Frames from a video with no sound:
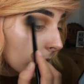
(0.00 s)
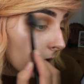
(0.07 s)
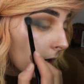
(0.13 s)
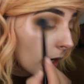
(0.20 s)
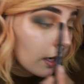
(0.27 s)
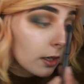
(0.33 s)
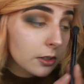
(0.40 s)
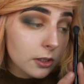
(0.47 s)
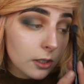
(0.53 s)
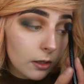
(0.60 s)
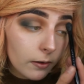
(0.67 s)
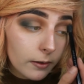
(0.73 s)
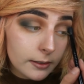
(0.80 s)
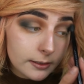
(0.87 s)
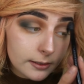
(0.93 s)
of the harsher
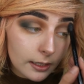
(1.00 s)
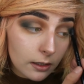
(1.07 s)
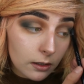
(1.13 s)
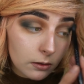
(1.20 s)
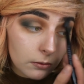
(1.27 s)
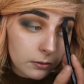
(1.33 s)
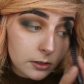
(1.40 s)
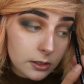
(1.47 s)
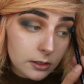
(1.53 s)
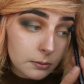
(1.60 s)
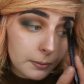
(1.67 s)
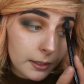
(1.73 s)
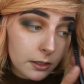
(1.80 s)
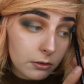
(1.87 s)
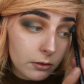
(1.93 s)
lines out, which is a
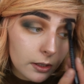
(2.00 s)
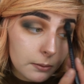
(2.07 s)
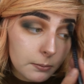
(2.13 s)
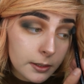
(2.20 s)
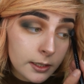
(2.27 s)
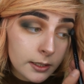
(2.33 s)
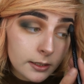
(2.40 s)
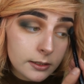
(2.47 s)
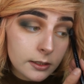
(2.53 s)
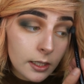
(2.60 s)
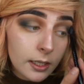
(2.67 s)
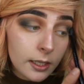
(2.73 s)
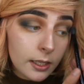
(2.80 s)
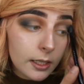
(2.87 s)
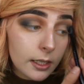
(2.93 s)
bit annoying because
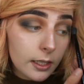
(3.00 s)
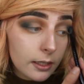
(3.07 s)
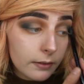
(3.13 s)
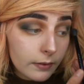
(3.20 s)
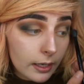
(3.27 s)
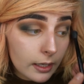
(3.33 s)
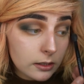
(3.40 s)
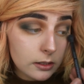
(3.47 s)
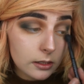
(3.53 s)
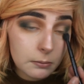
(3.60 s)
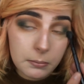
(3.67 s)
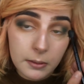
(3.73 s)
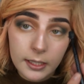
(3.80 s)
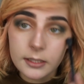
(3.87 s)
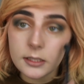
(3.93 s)
if it actually
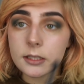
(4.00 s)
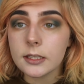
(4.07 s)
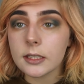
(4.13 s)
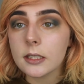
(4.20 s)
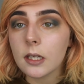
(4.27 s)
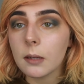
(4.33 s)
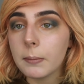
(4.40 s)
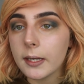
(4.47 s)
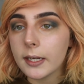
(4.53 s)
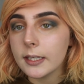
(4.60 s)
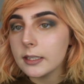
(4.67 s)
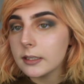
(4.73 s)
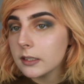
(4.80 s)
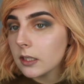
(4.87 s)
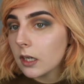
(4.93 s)
blended a bit
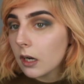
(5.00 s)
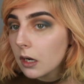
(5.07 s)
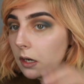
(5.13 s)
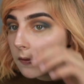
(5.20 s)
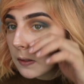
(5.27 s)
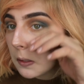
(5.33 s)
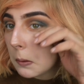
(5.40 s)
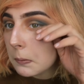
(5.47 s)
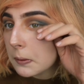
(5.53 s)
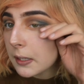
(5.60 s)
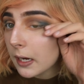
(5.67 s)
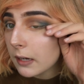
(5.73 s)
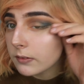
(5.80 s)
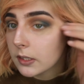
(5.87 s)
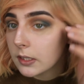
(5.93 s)
easier then I wouldn't
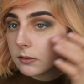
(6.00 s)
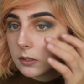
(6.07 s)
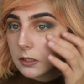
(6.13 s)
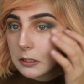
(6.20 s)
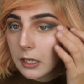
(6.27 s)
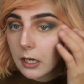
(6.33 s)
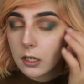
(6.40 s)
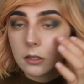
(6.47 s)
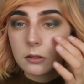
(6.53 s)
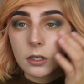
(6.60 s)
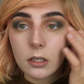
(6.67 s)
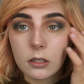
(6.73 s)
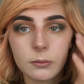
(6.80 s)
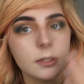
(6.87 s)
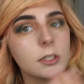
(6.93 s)
have to keep doing that, and I
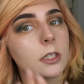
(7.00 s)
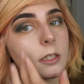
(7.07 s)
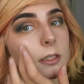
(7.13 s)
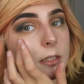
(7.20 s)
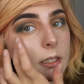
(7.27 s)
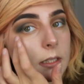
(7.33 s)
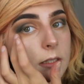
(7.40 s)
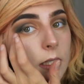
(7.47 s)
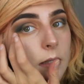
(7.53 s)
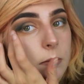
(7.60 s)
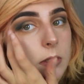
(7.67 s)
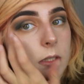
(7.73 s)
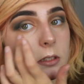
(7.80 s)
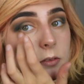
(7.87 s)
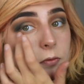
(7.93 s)
kind of wish I used sellotape
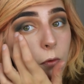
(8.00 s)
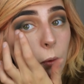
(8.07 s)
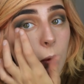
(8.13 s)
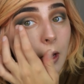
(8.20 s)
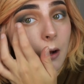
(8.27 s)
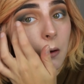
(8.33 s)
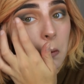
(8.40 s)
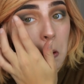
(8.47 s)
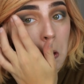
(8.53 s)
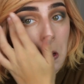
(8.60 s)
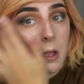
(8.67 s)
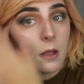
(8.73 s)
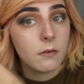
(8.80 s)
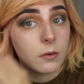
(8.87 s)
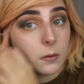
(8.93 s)
because the fallout
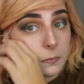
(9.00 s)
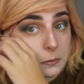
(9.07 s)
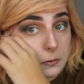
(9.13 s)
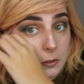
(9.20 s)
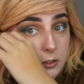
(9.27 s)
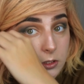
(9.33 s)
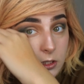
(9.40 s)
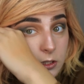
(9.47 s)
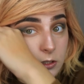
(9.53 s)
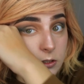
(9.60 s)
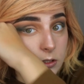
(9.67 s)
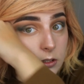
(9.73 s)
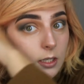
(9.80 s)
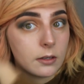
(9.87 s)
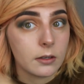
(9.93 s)
from these eyeshadows
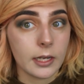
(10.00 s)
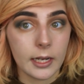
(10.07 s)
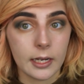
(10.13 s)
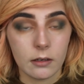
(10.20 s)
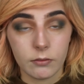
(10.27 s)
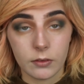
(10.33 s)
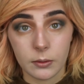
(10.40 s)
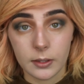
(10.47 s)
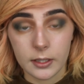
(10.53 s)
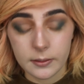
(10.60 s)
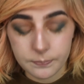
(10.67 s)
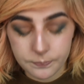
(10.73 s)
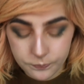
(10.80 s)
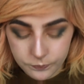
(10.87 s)
is going everywhere.